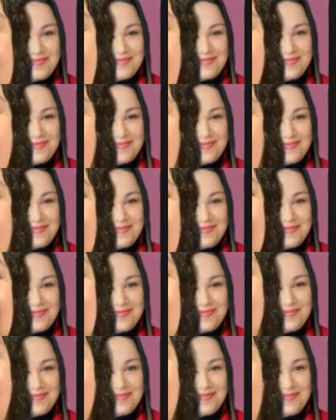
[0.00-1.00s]

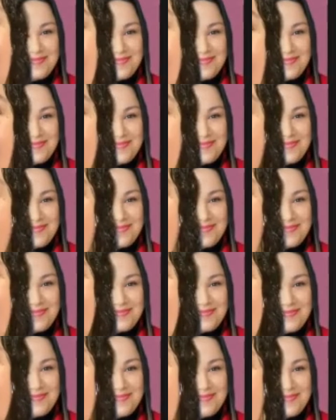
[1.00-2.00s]

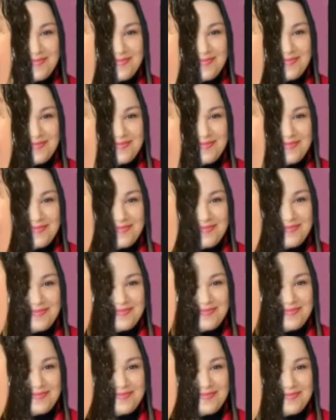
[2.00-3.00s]

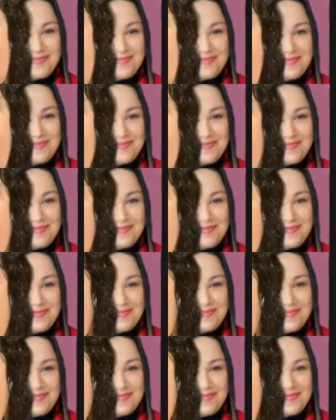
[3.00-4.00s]

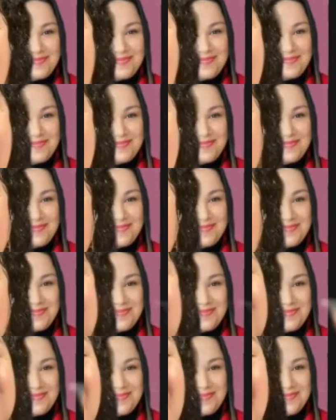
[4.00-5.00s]

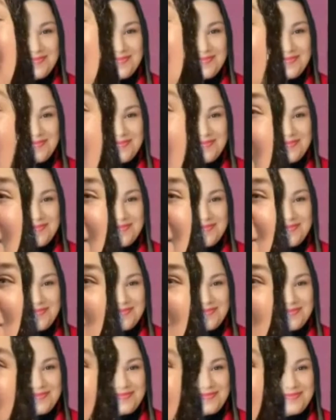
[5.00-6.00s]

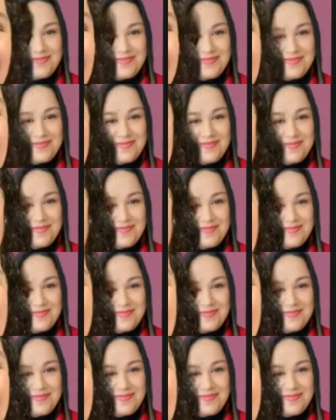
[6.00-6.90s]
The person shown says nothing.